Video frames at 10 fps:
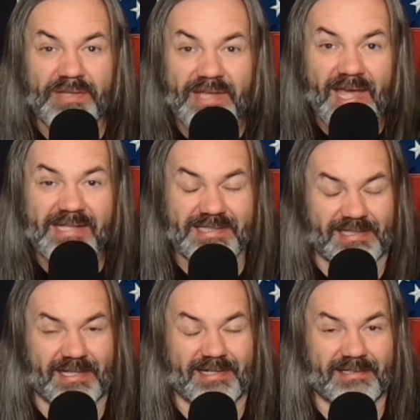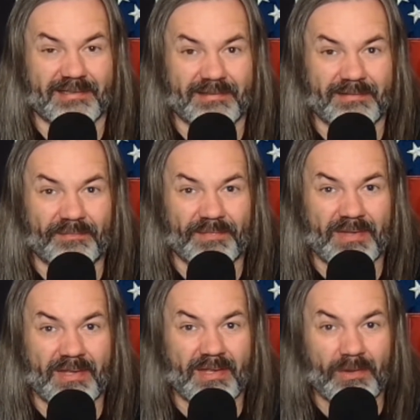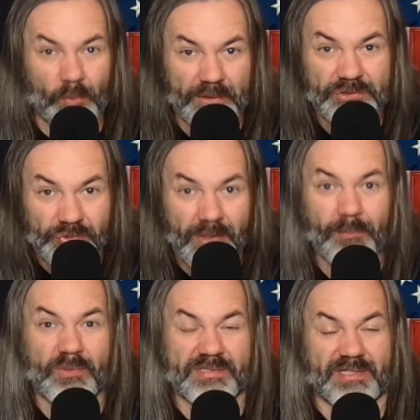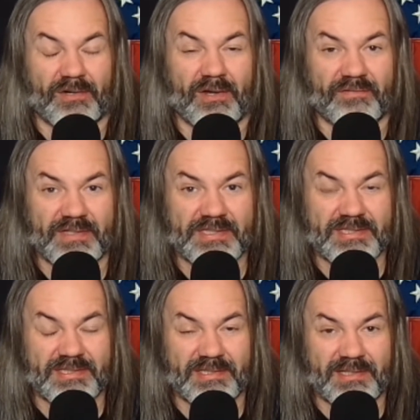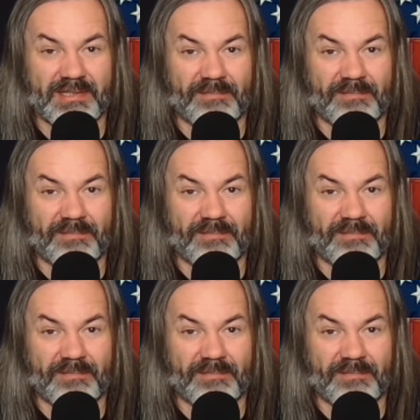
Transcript: with gasoline when Trump was in office.